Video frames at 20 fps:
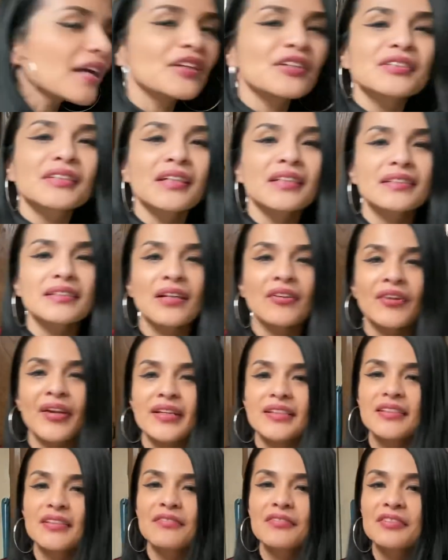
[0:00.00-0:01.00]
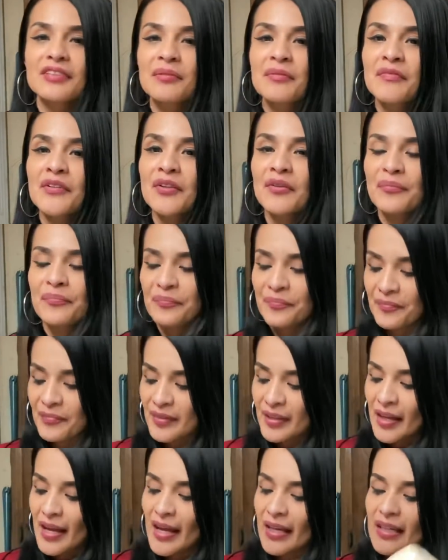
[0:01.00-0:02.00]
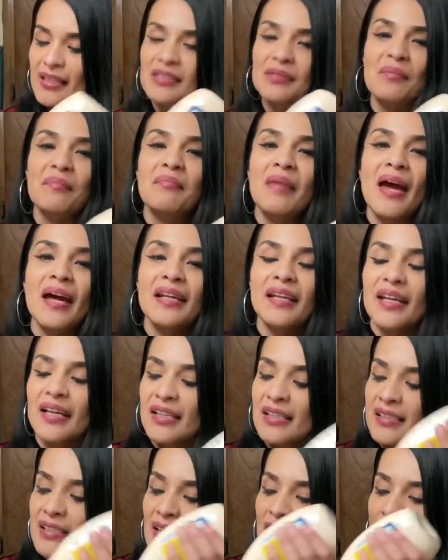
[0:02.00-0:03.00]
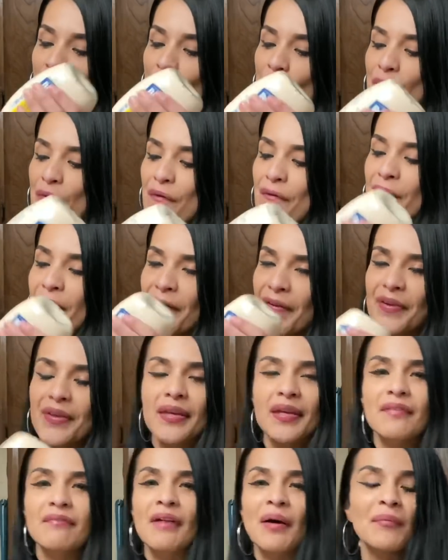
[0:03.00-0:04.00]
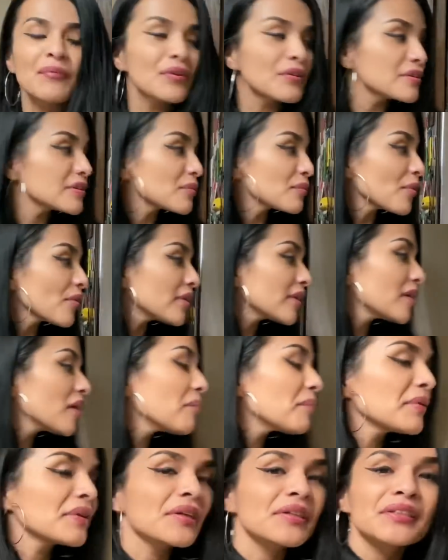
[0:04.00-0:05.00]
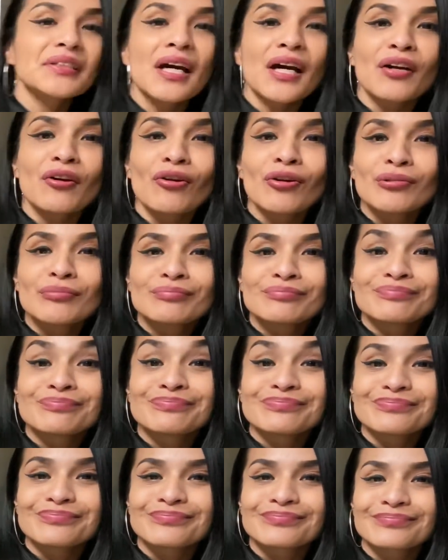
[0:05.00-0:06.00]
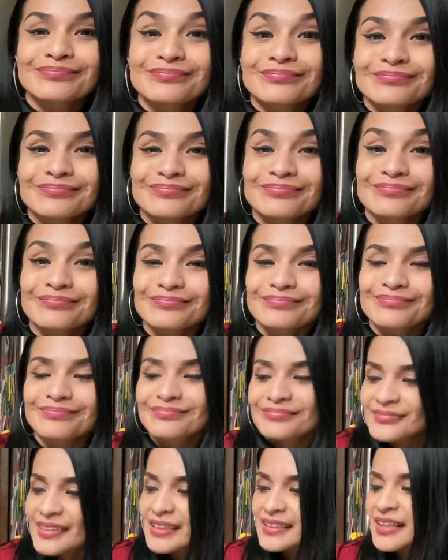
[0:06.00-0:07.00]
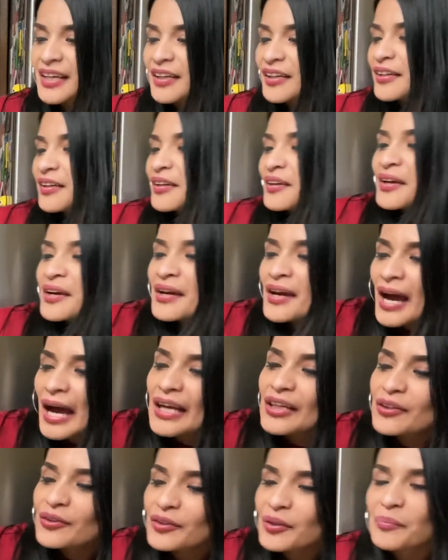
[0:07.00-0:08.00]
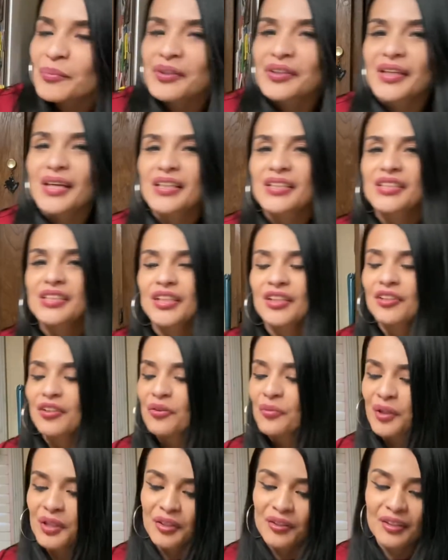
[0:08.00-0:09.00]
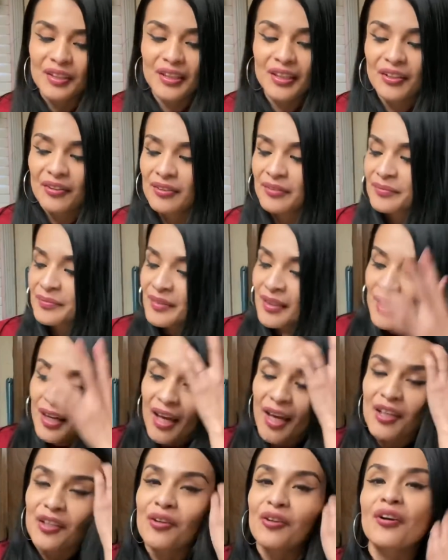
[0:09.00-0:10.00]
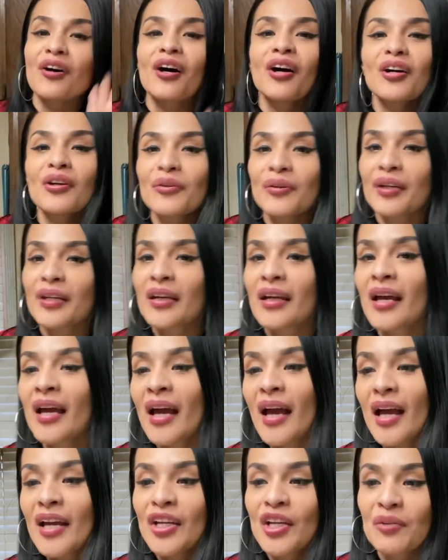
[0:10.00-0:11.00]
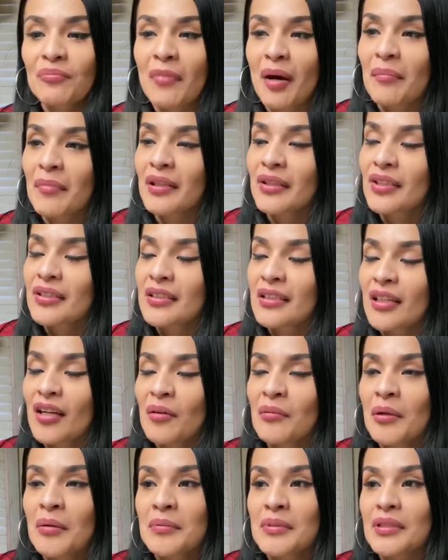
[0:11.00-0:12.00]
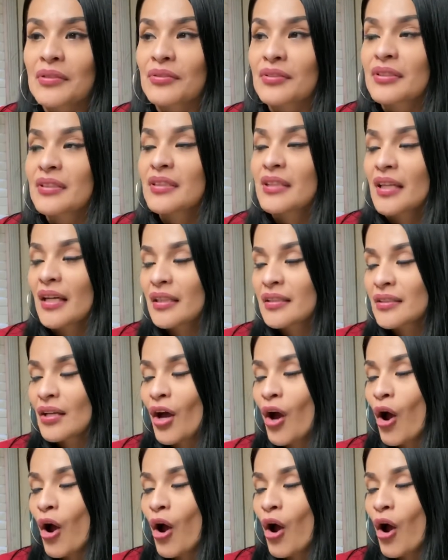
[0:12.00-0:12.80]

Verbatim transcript: know it's going to sound nasty for some of you. I get some mayonnaise. I'm gonna roll it up in a taco. Mmm, mmm, mmm. That's like, I grew up with that shit. You know, when you're little and you're hungry and your mama doesn't come home till 6